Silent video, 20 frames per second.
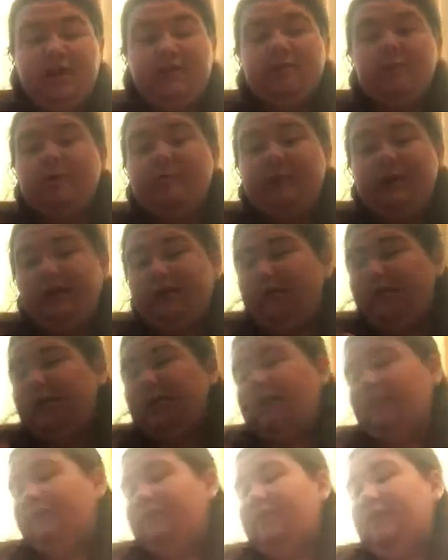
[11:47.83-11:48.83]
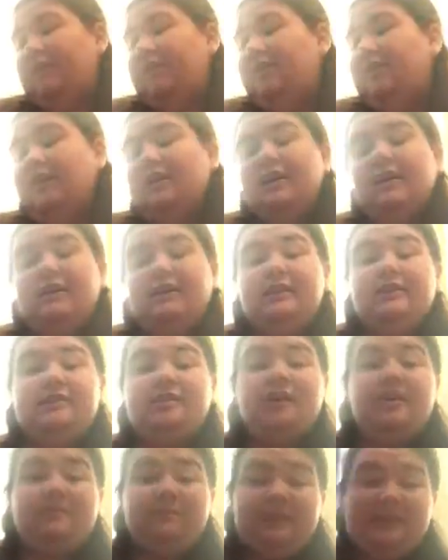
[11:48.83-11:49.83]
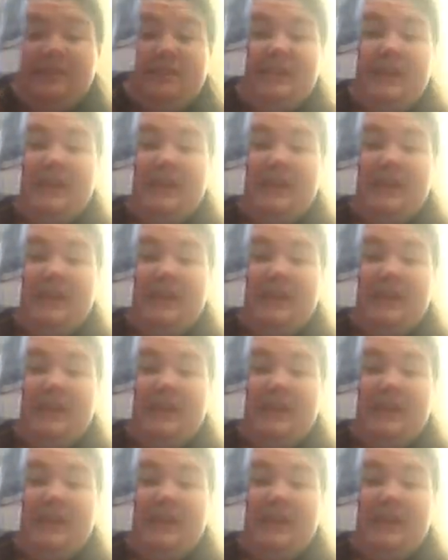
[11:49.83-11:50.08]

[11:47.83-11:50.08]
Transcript: I'm not a big fan of it. Let's hope this